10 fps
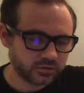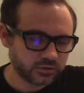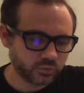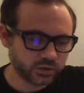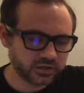
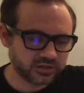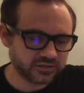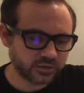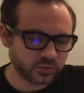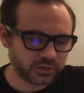what did he
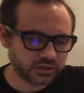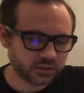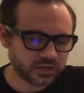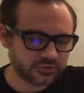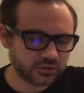say would make
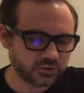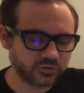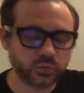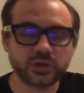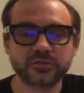life go
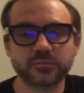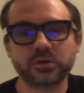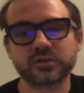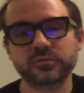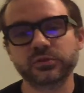as well as it
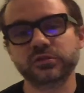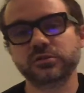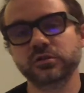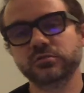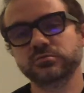possibly could
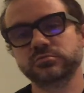go?